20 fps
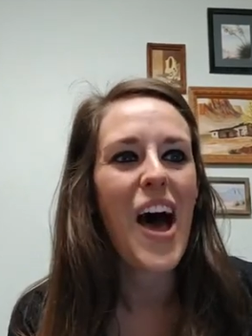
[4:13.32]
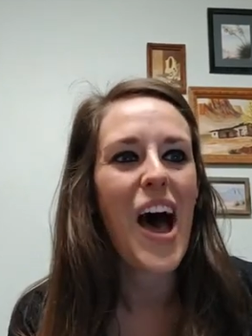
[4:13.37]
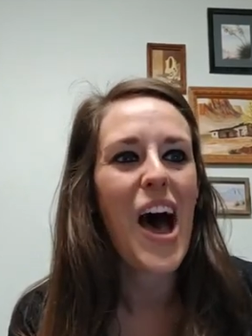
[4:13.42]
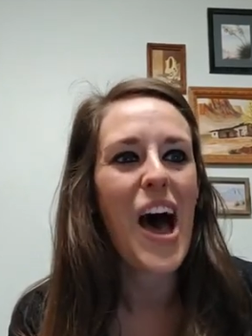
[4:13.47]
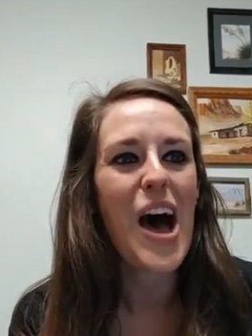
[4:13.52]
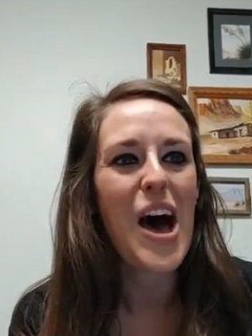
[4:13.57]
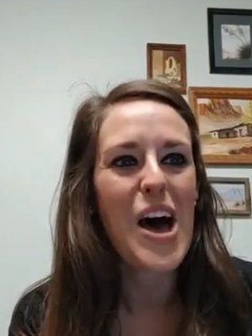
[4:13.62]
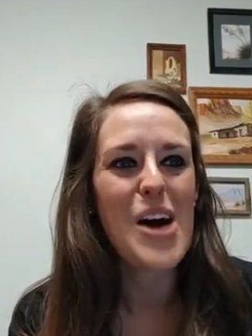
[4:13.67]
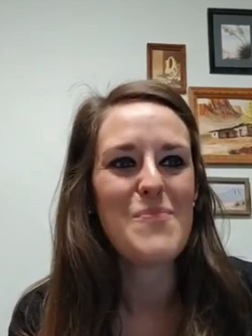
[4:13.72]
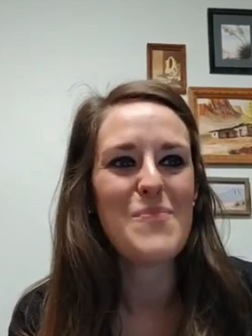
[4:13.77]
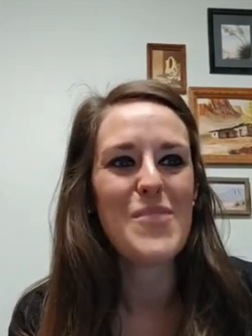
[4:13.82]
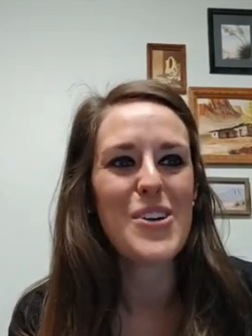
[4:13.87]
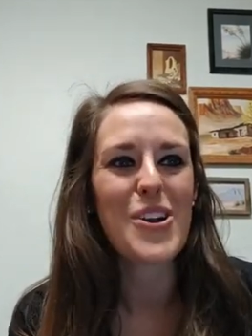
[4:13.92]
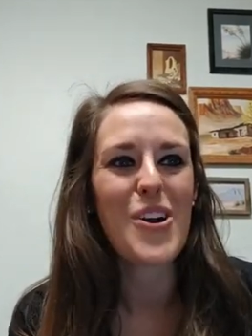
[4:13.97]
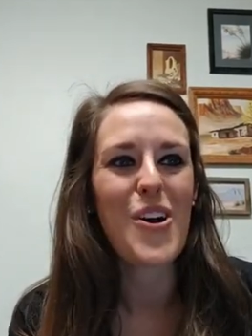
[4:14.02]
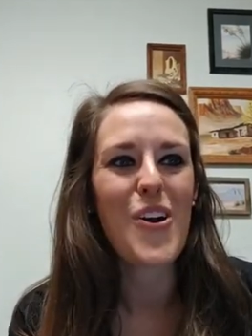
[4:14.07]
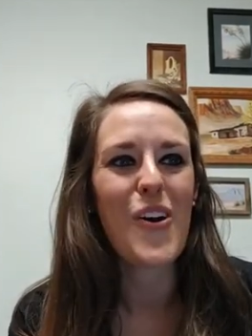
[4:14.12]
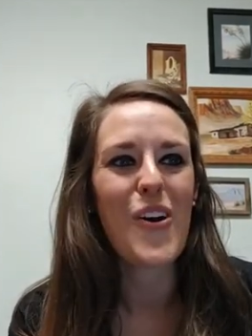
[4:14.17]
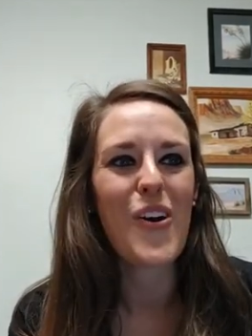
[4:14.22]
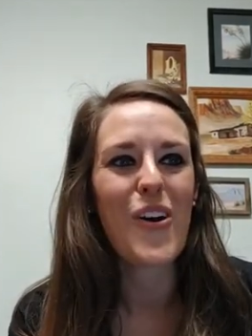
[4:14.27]
but
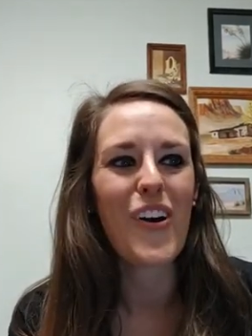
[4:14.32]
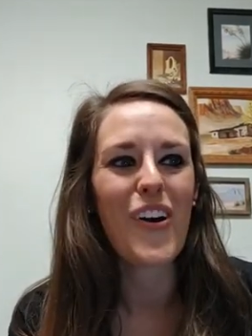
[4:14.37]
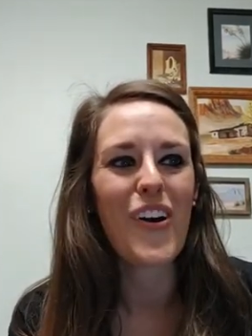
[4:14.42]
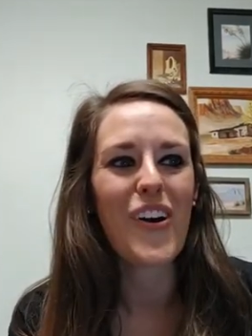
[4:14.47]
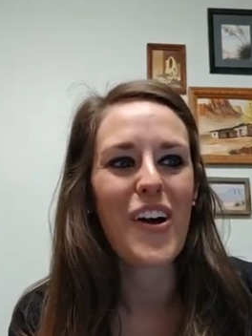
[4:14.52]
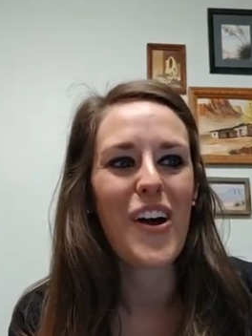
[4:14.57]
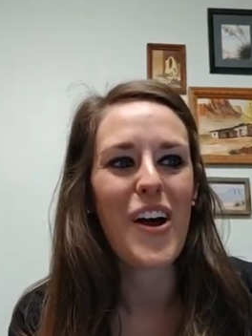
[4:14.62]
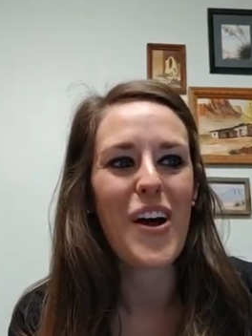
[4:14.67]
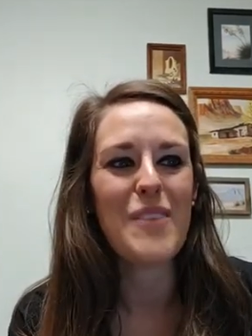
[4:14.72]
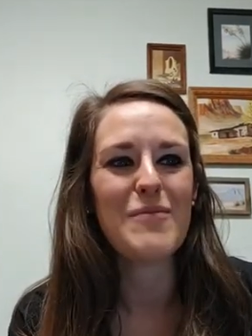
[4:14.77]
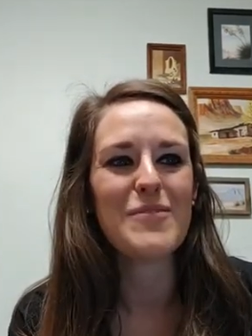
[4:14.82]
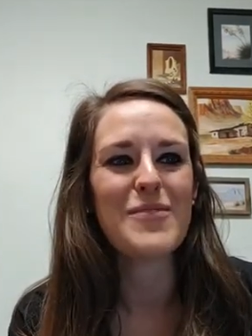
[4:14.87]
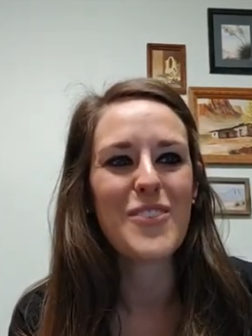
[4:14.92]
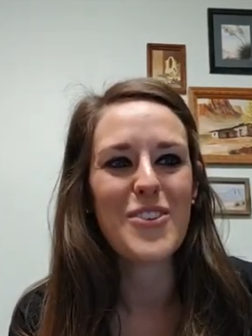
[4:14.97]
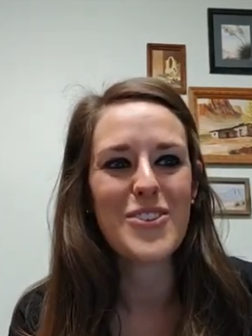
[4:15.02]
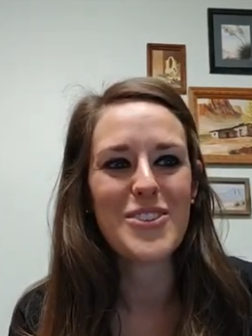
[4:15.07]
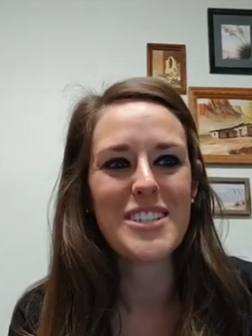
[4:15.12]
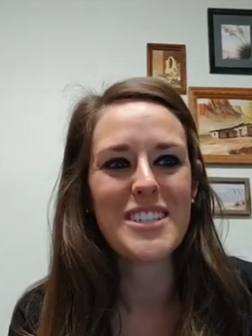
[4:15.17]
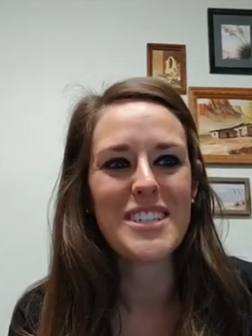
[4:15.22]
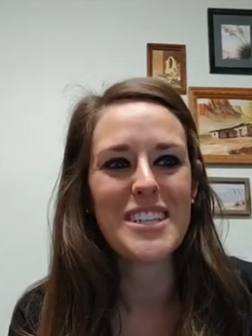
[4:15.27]
our
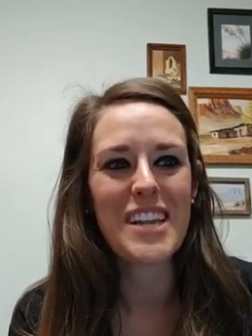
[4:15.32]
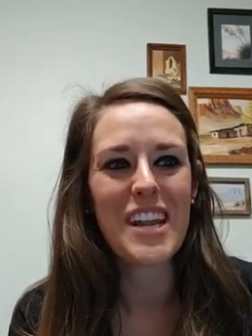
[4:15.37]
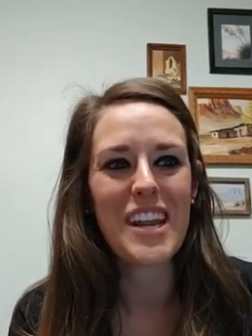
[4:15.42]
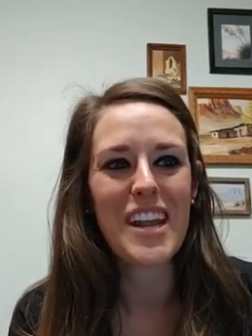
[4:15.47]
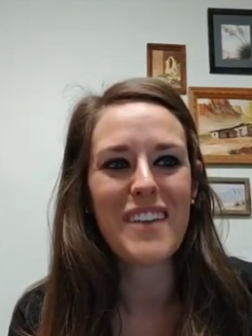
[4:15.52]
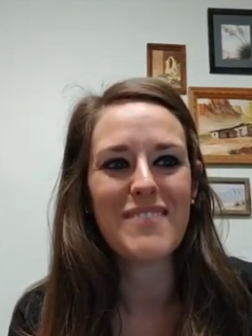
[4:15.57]
devotion today